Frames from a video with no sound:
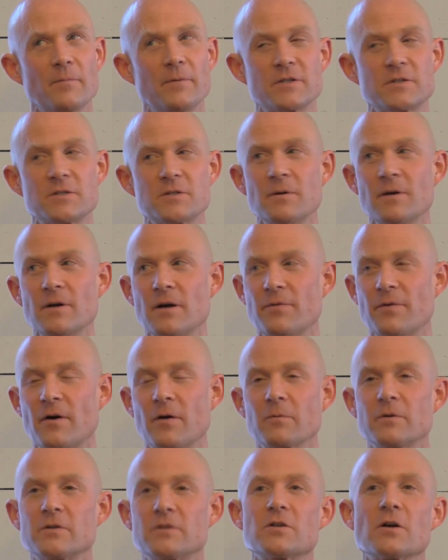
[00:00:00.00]
But soon enough,
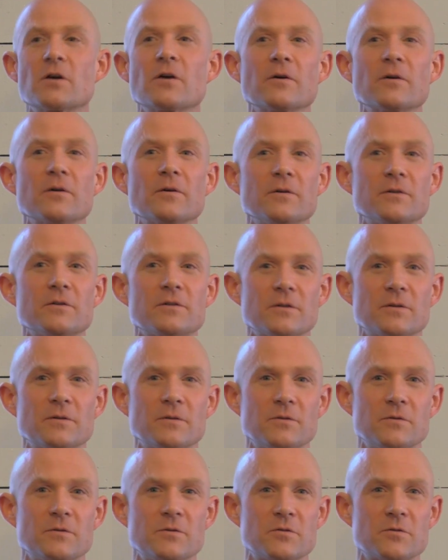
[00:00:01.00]
I'll return to
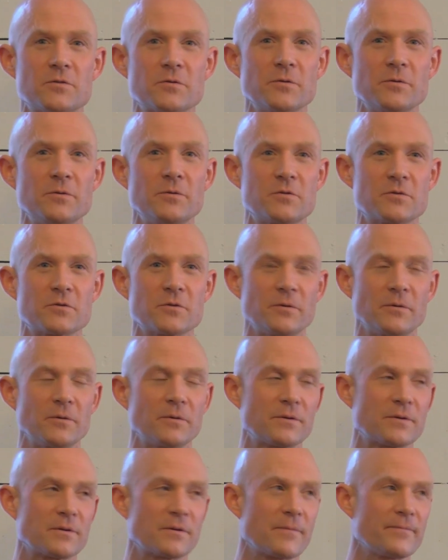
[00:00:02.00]
the true
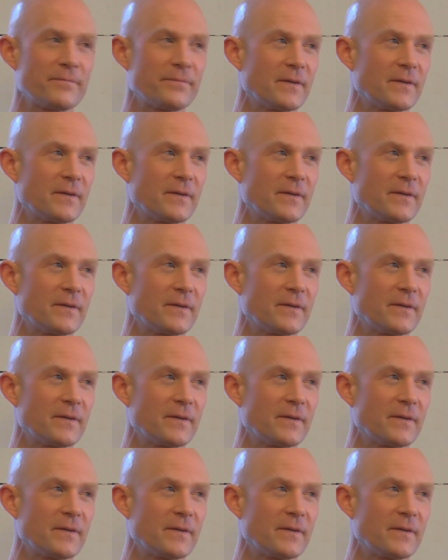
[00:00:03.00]
truth,